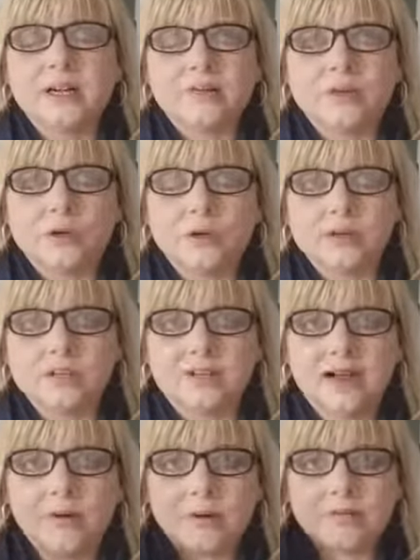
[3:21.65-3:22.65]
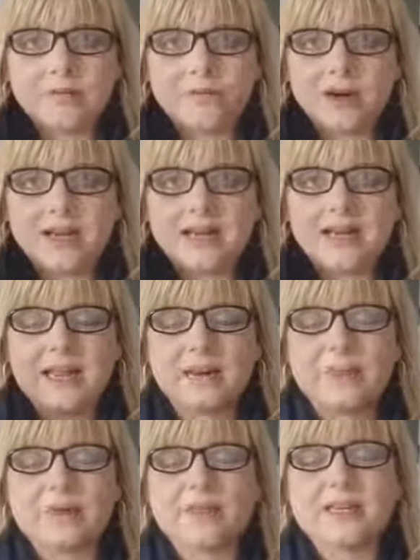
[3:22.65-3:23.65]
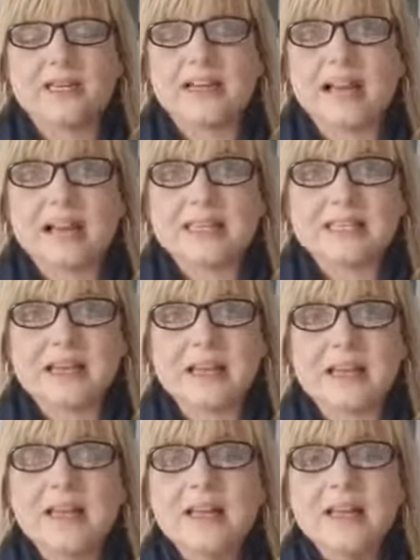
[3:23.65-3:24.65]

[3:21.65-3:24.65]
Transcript: Of course, our friendly neighbors in Gaza